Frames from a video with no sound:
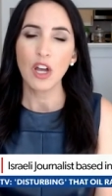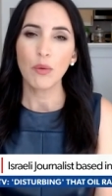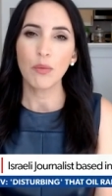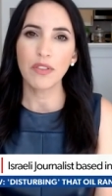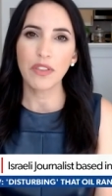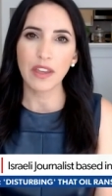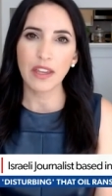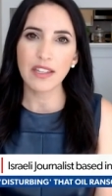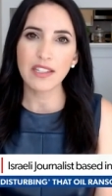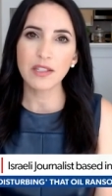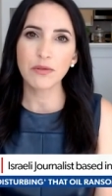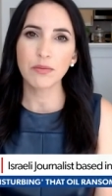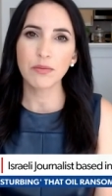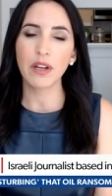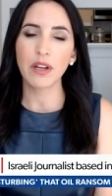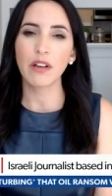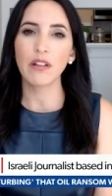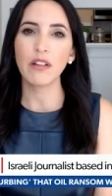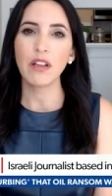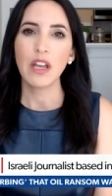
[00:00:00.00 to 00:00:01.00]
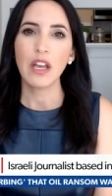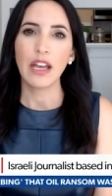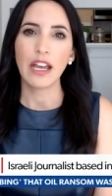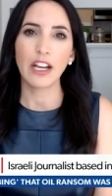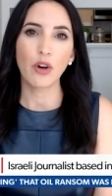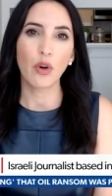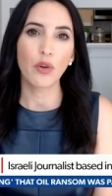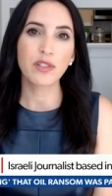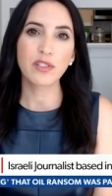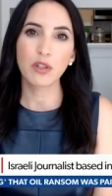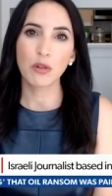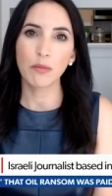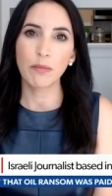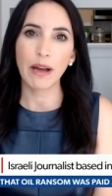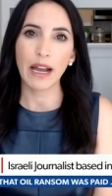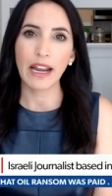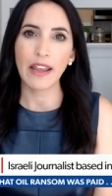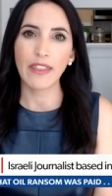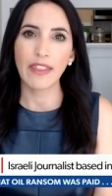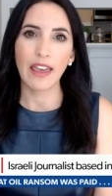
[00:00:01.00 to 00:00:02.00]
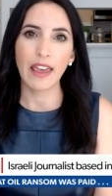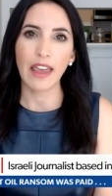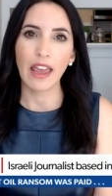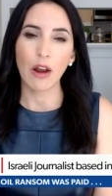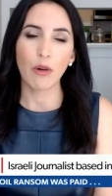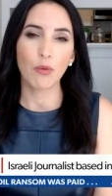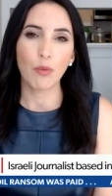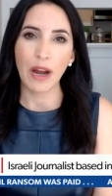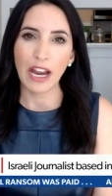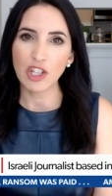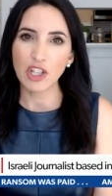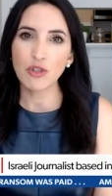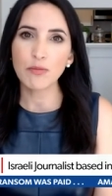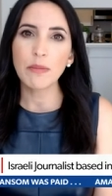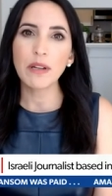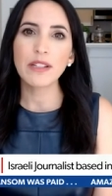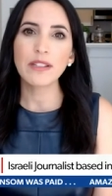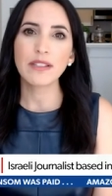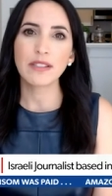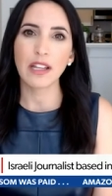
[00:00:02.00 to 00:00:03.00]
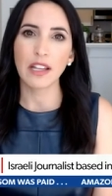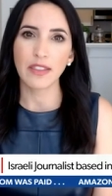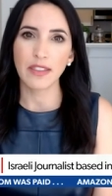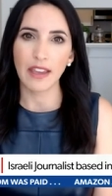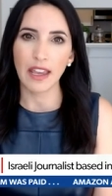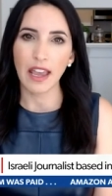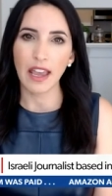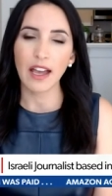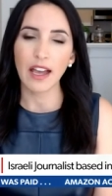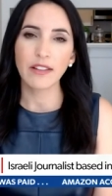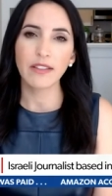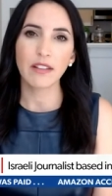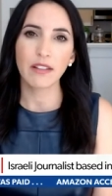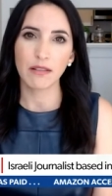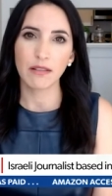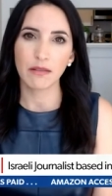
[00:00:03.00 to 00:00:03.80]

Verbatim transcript: with Israel and also by the arrangements that they had